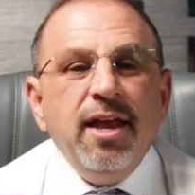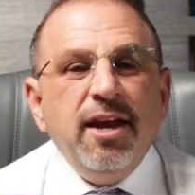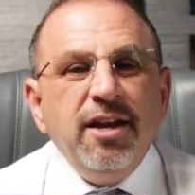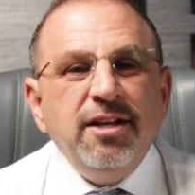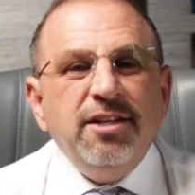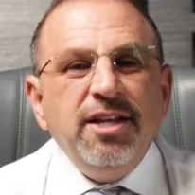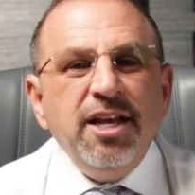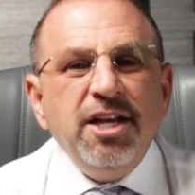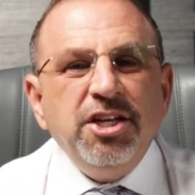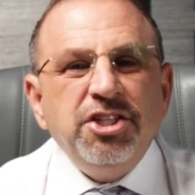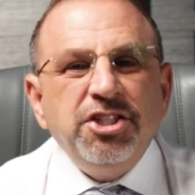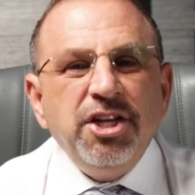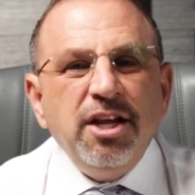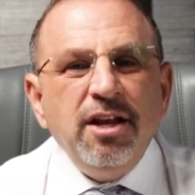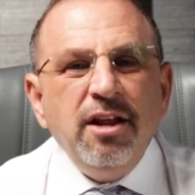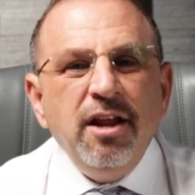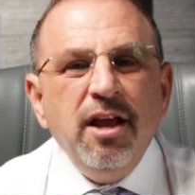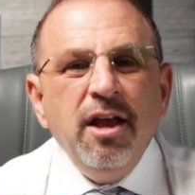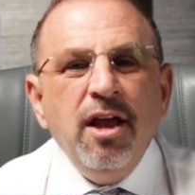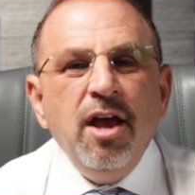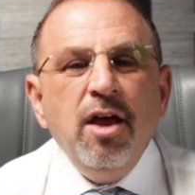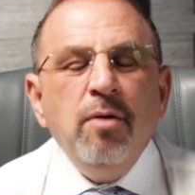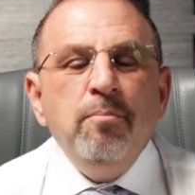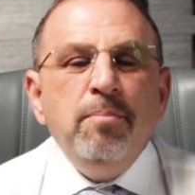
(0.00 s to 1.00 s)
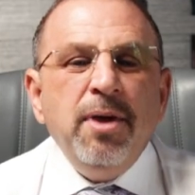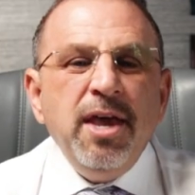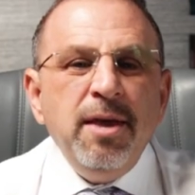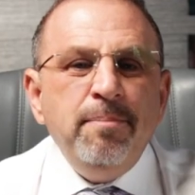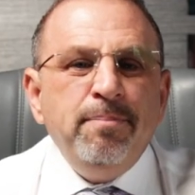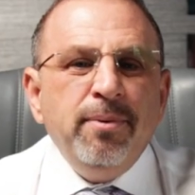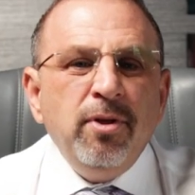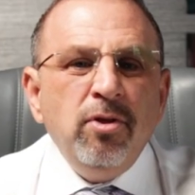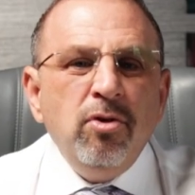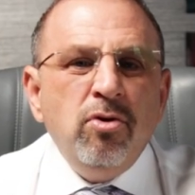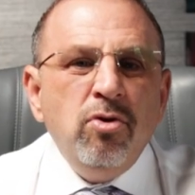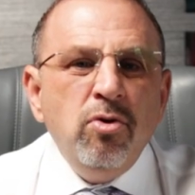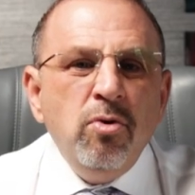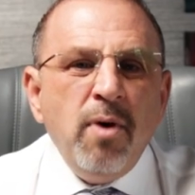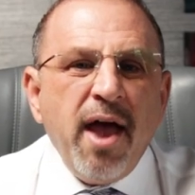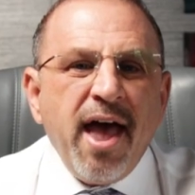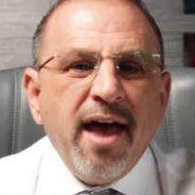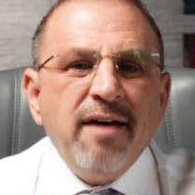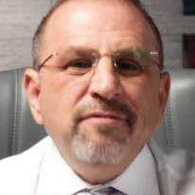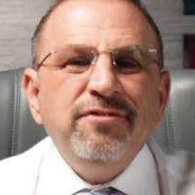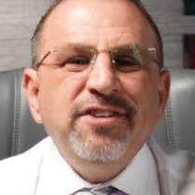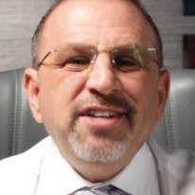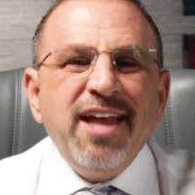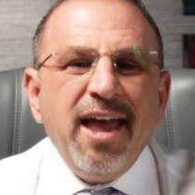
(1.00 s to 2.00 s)
In addition, People who
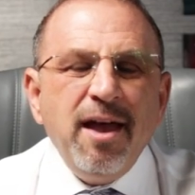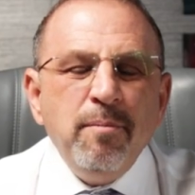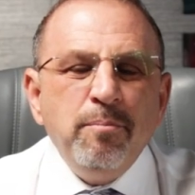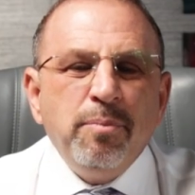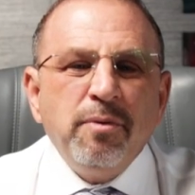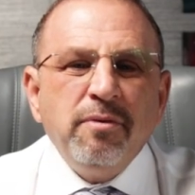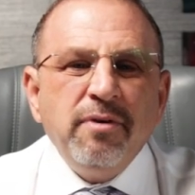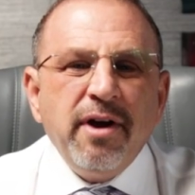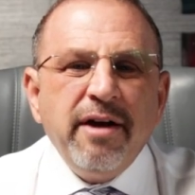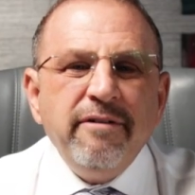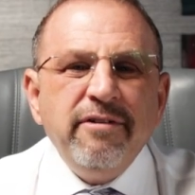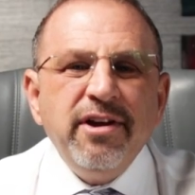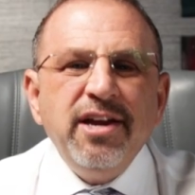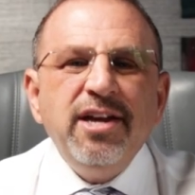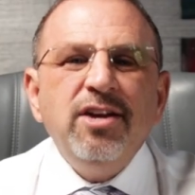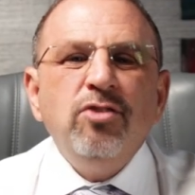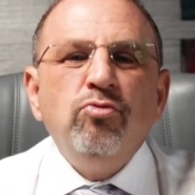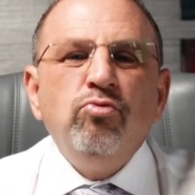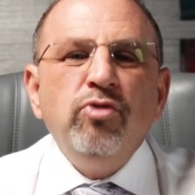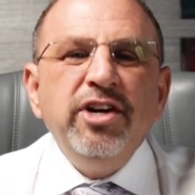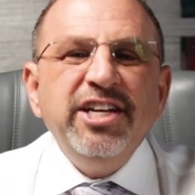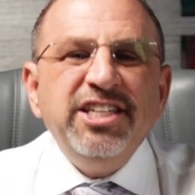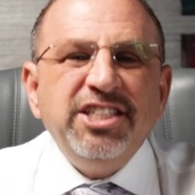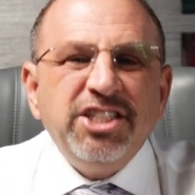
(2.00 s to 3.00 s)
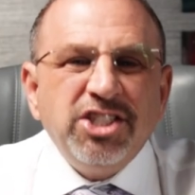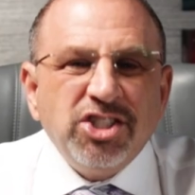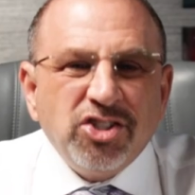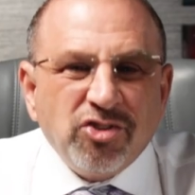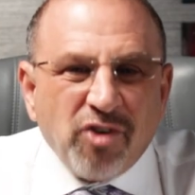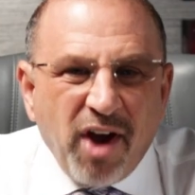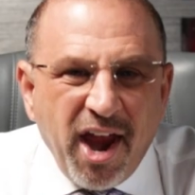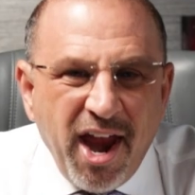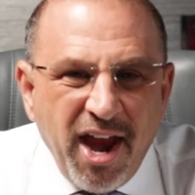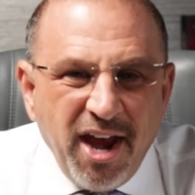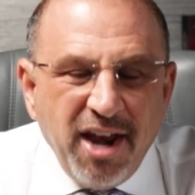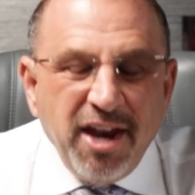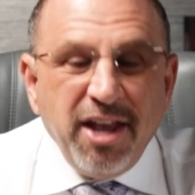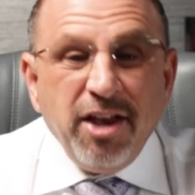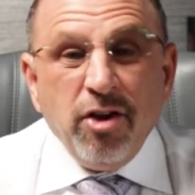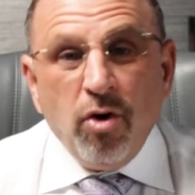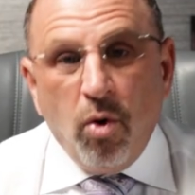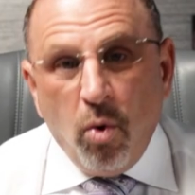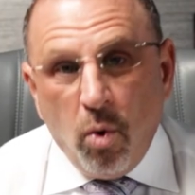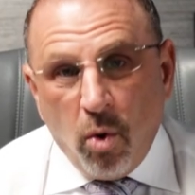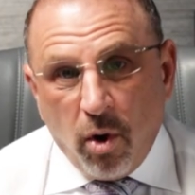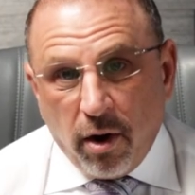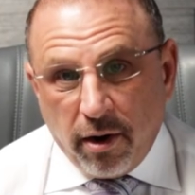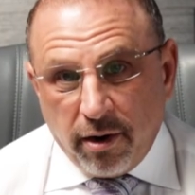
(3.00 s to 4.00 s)
have temporary restraining
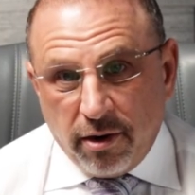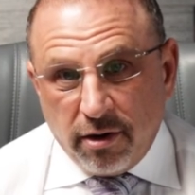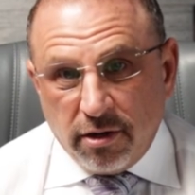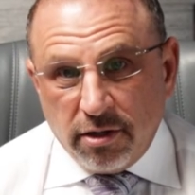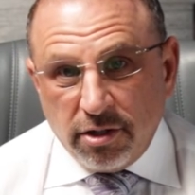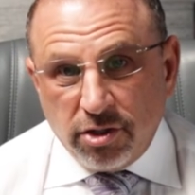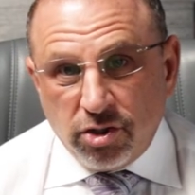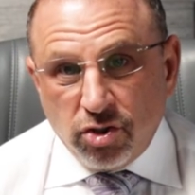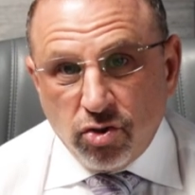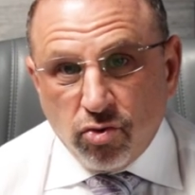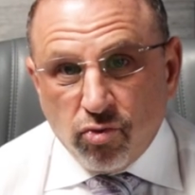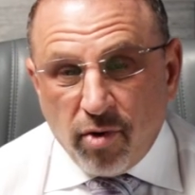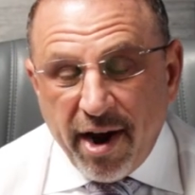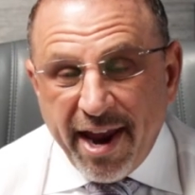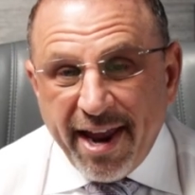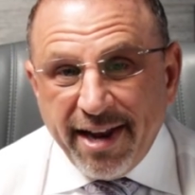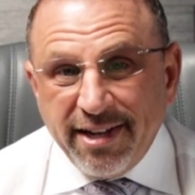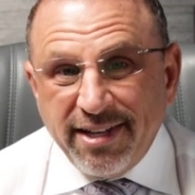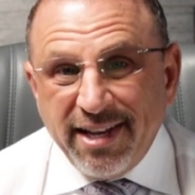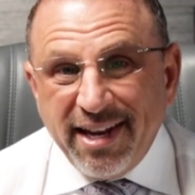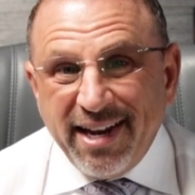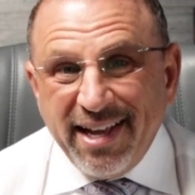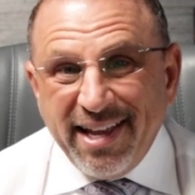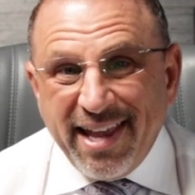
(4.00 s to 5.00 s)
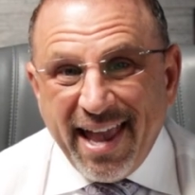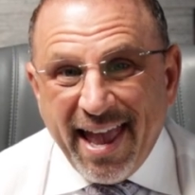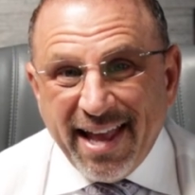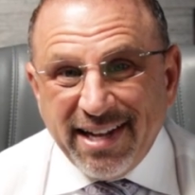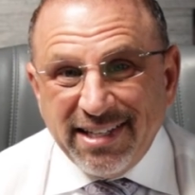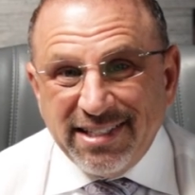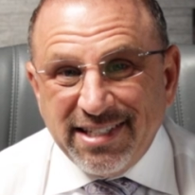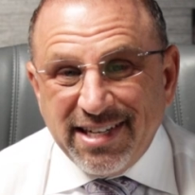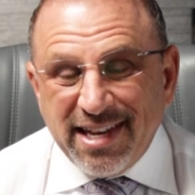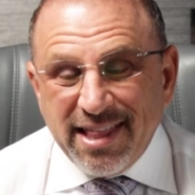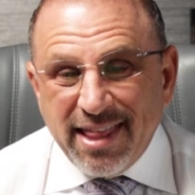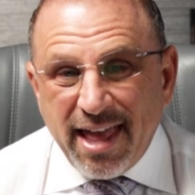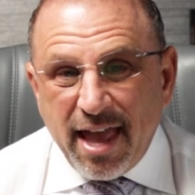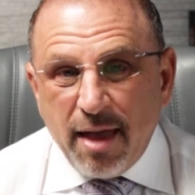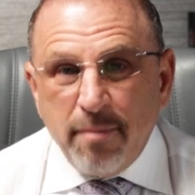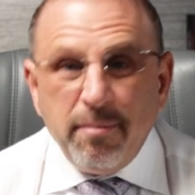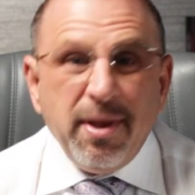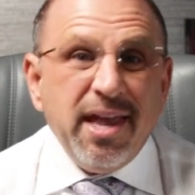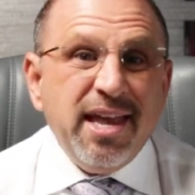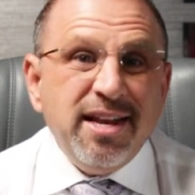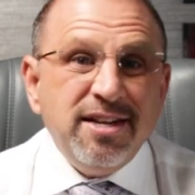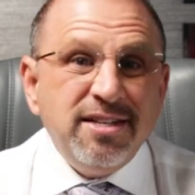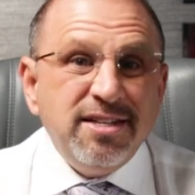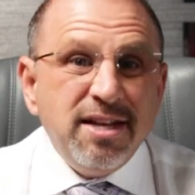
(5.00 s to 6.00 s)
orders granted against
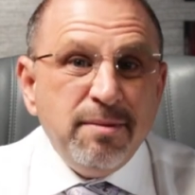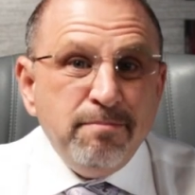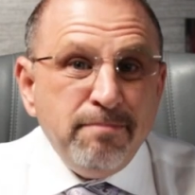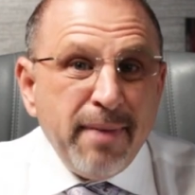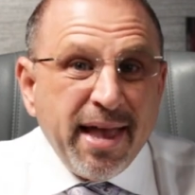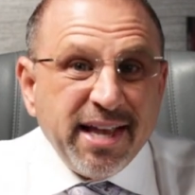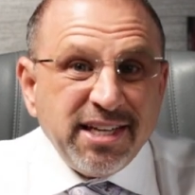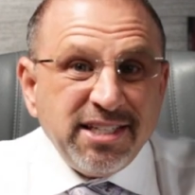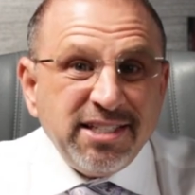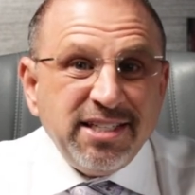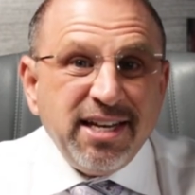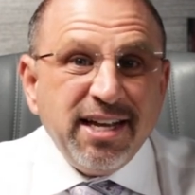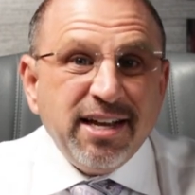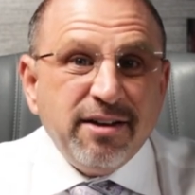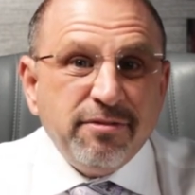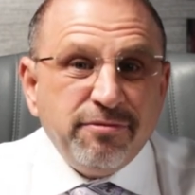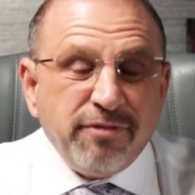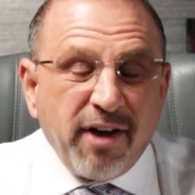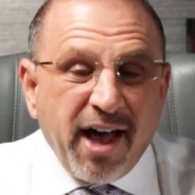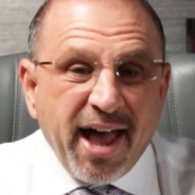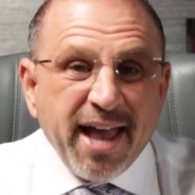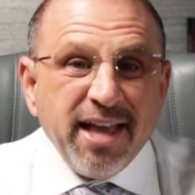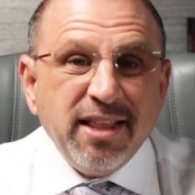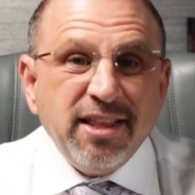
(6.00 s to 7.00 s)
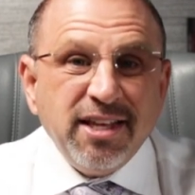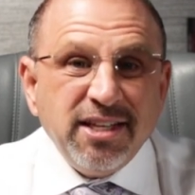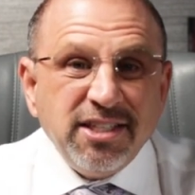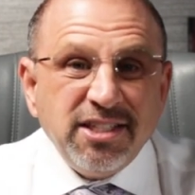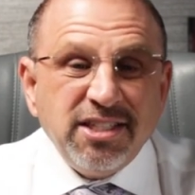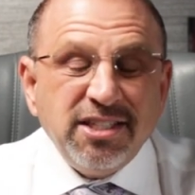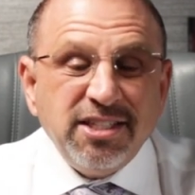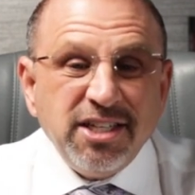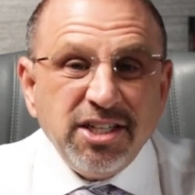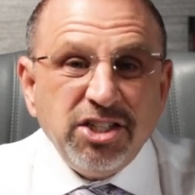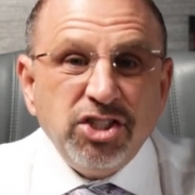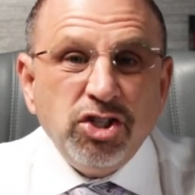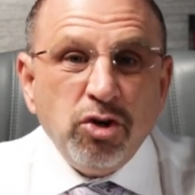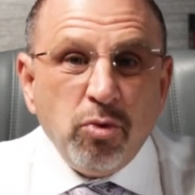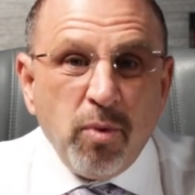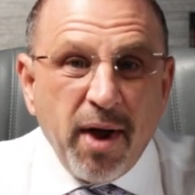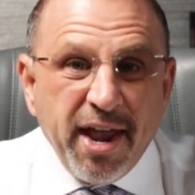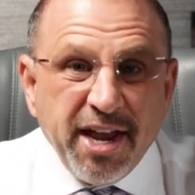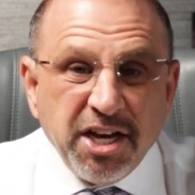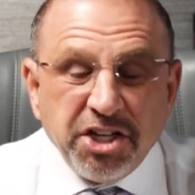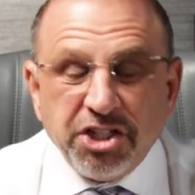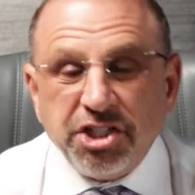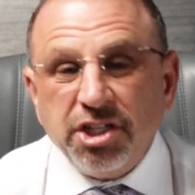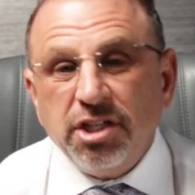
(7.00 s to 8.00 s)
them in domestic violence
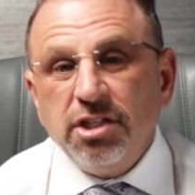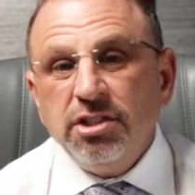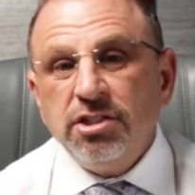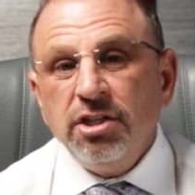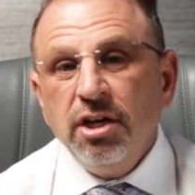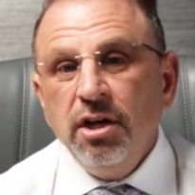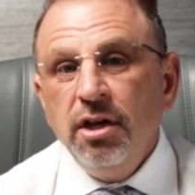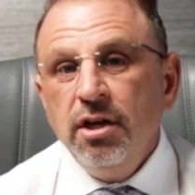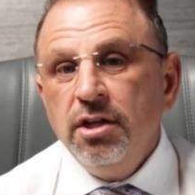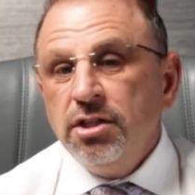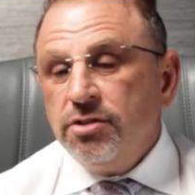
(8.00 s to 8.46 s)
situations,